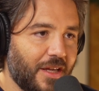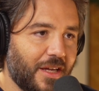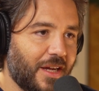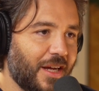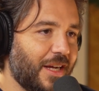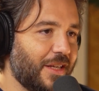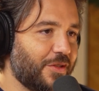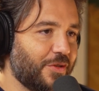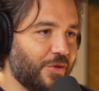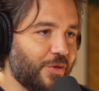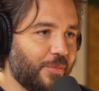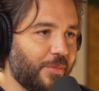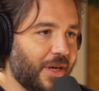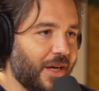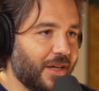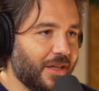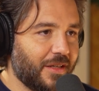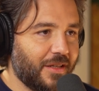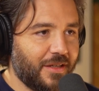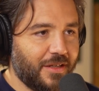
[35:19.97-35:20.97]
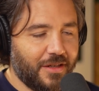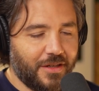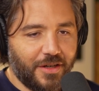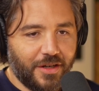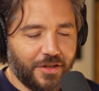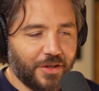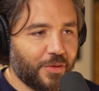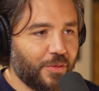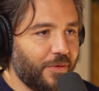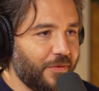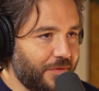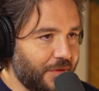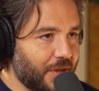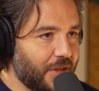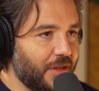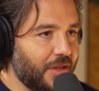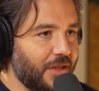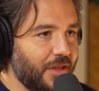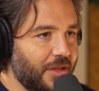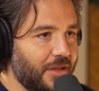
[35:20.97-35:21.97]
has your back
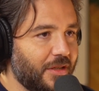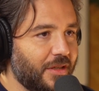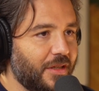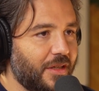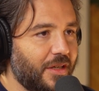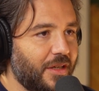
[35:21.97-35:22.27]
unequivocally.